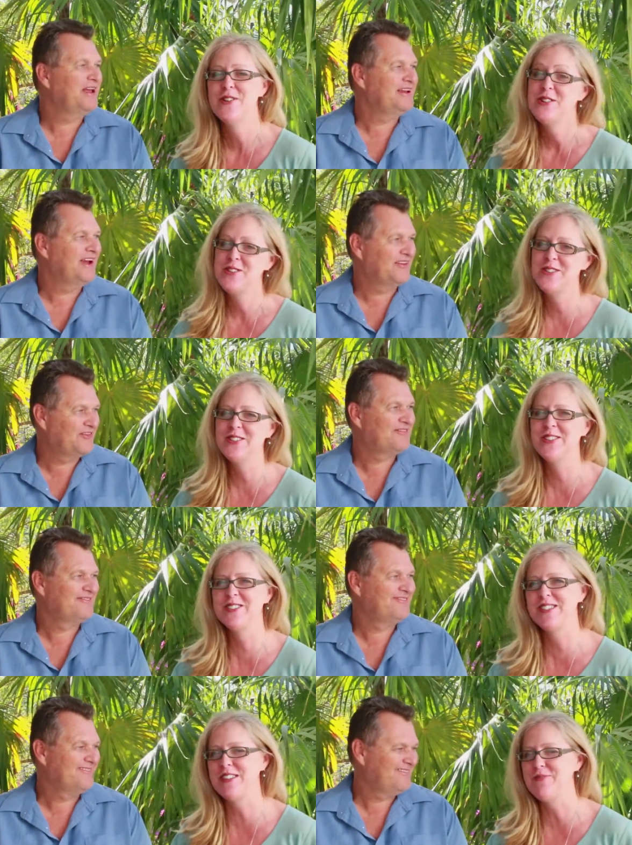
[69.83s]
Speaker 1: playing, yes.
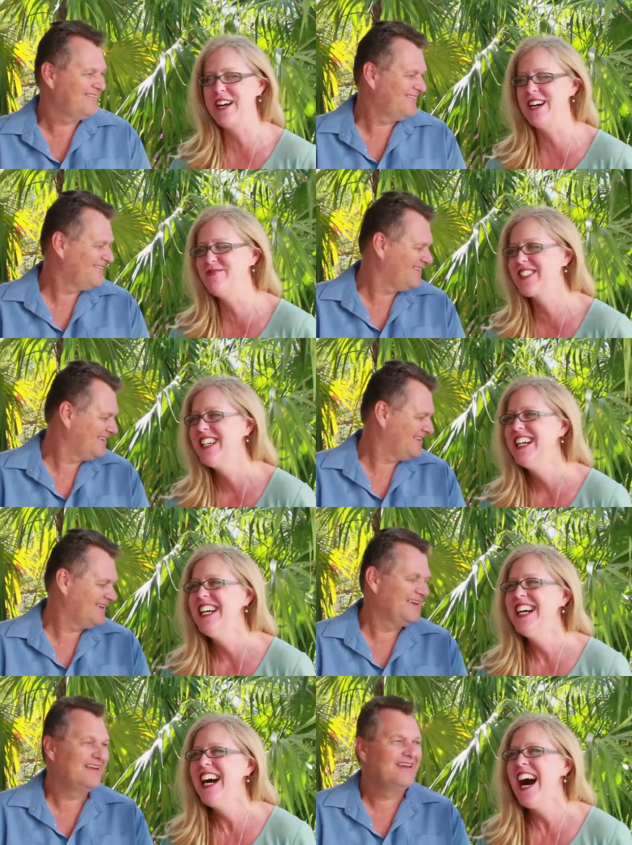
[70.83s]
Sometimes.
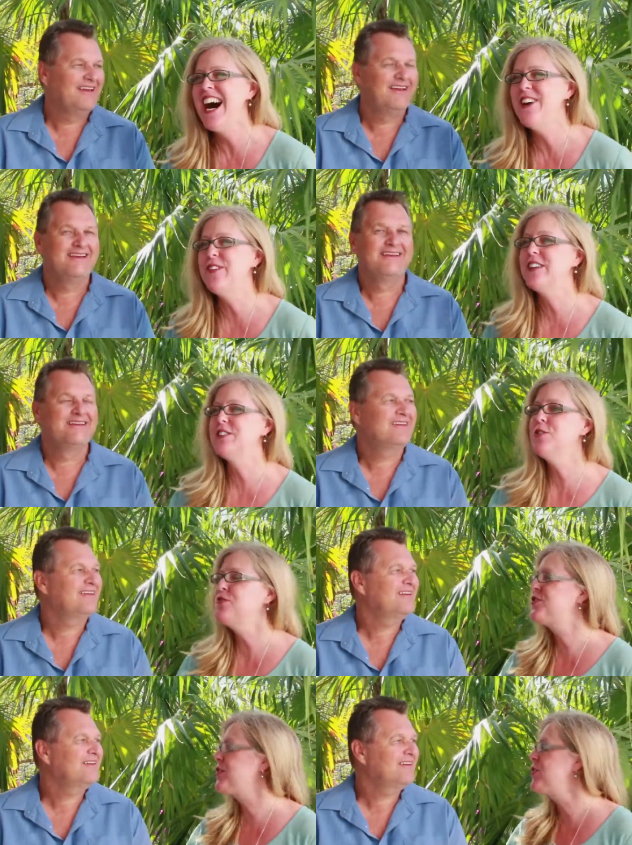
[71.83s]
Uh, but you, so